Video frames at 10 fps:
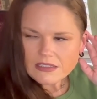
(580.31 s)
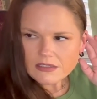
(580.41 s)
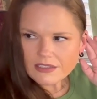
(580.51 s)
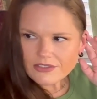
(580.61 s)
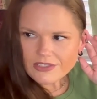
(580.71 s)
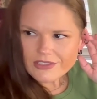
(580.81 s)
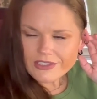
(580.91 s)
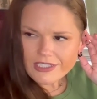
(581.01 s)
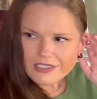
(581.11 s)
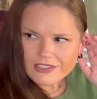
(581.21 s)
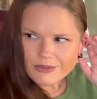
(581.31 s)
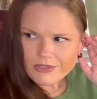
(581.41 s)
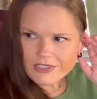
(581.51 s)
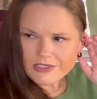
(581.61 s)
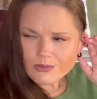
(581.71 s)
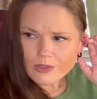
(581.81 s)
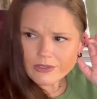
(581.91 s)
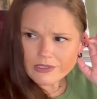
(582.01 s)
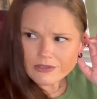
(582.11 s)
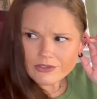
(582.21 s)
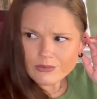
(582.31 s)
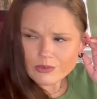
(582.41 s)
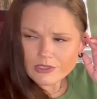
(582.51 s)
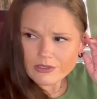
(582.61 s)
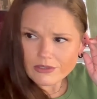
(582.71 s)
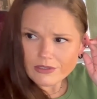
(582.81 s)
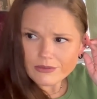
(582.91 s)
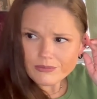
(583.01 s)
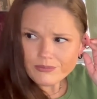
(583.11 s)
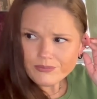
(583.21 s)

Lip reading: That just in case seems like it's wearing on you really hard.